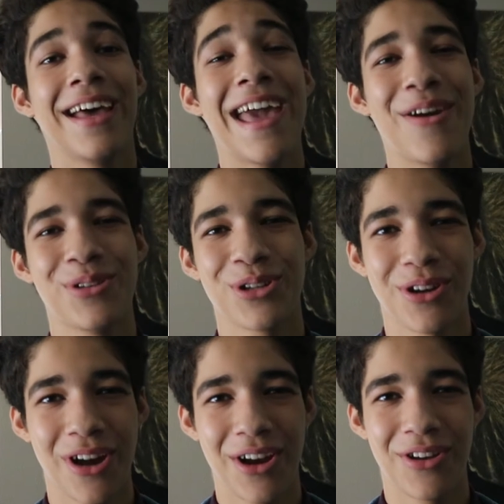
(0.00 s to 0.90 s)
Hey, what is
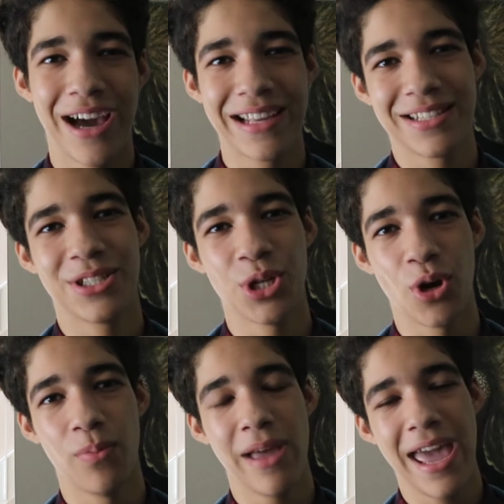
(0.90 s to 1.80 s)
going on, you guys? It's
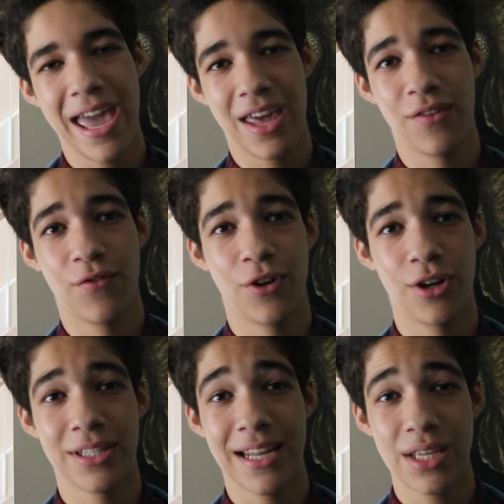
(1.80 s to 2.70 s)
Jobe, and
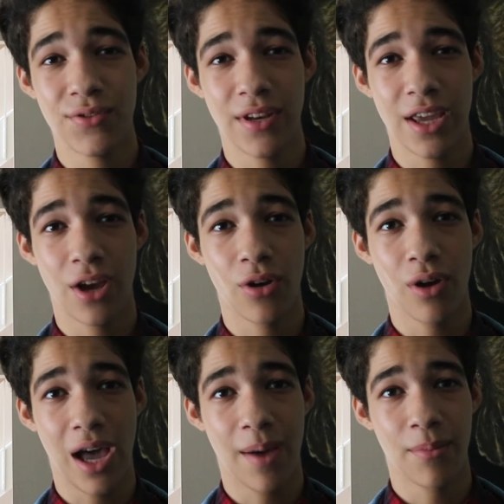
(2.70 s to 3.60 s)
for today's
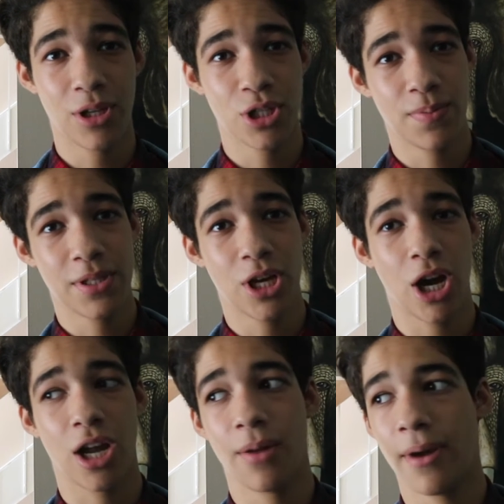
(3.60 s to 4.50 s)
video, I'm gonna just be
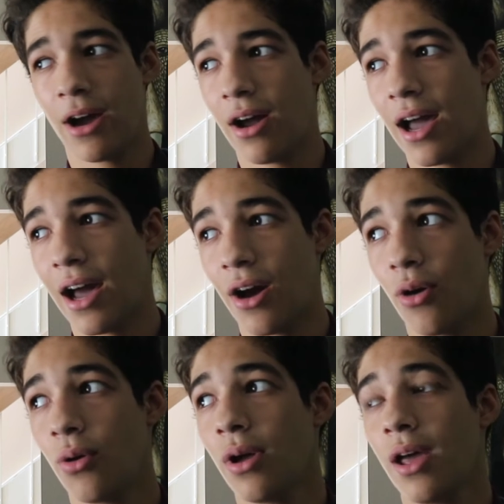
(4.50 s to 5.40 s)
talking about
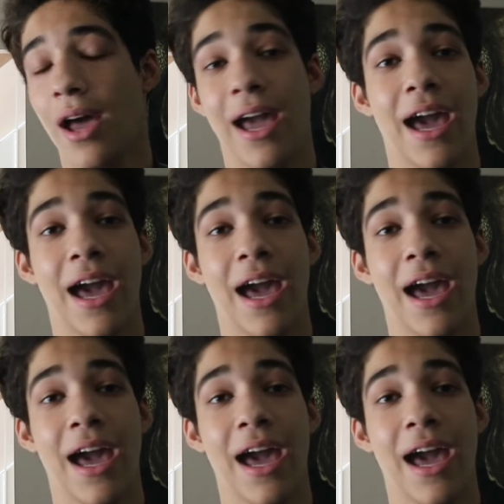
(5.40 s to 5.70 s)
how I